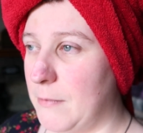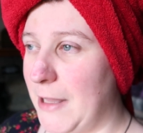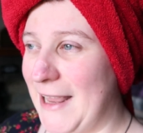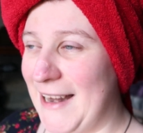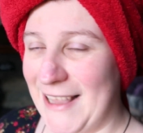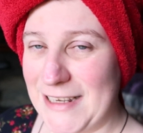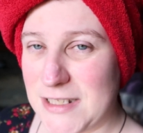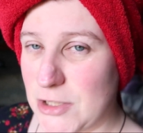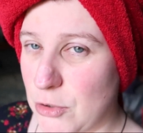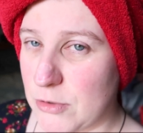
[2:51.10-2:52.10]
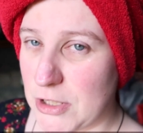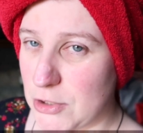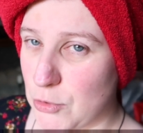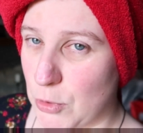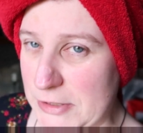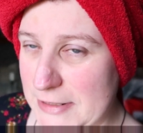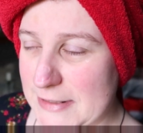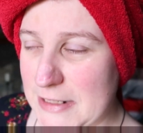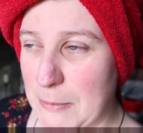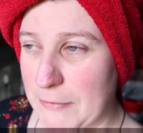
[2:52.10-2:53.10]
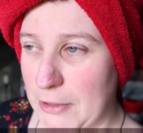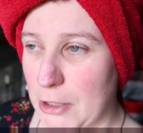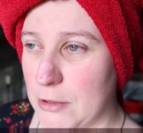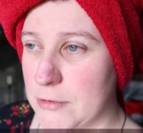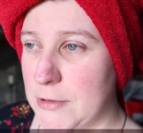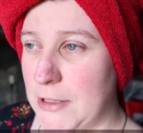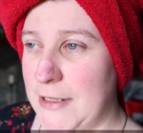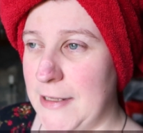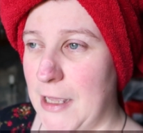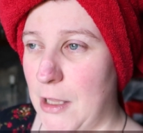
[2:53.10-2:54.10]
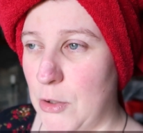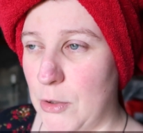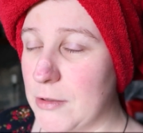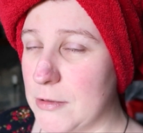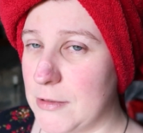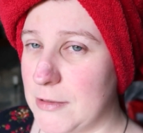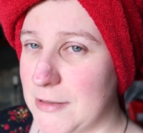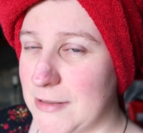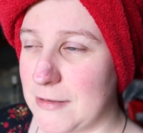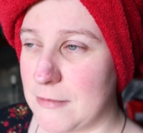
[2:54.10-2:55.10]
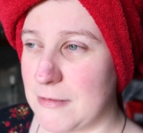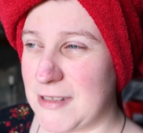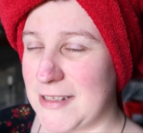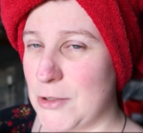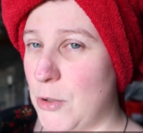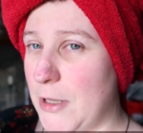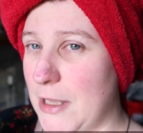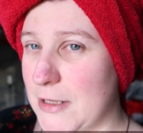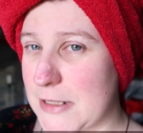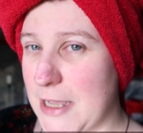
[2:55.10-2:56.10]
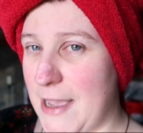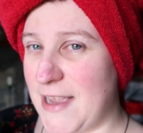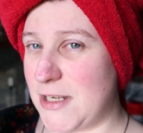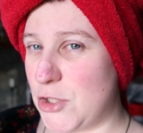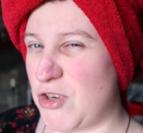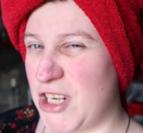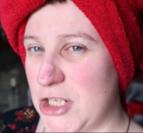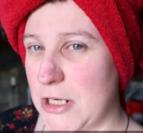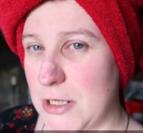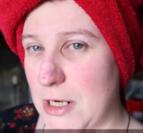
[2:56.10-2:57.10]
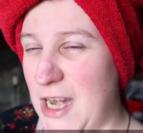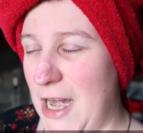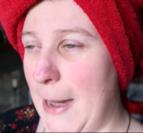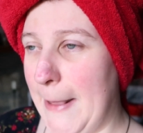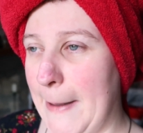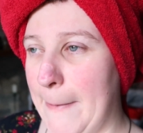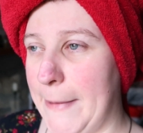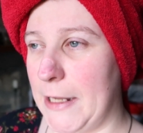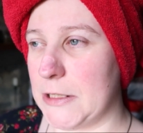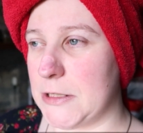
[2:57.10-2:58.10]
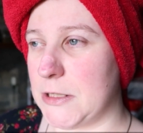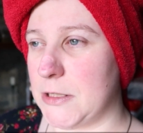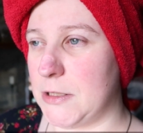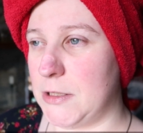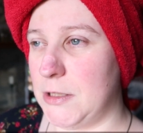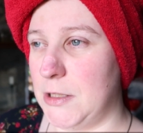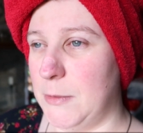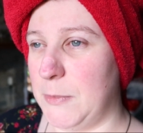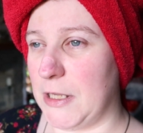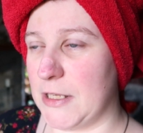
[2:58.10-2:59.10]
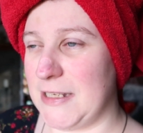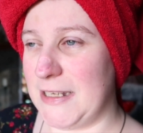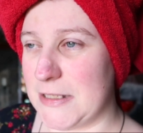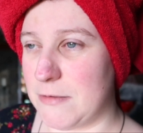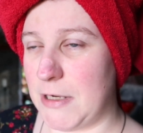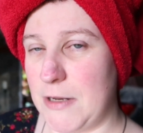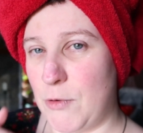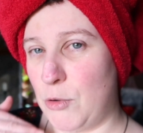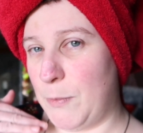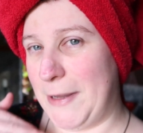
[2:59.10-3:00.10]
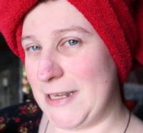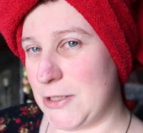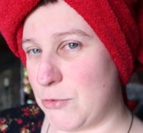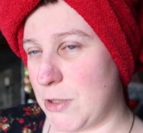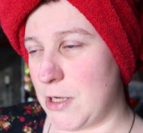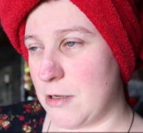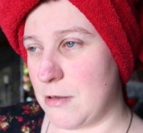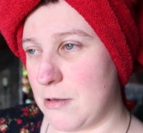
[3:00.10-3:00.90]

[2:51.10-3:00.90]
He likes to cook sausage rolls at this time of year, although cooking is kind of stretching it a little bit because it is ready rolled pastry,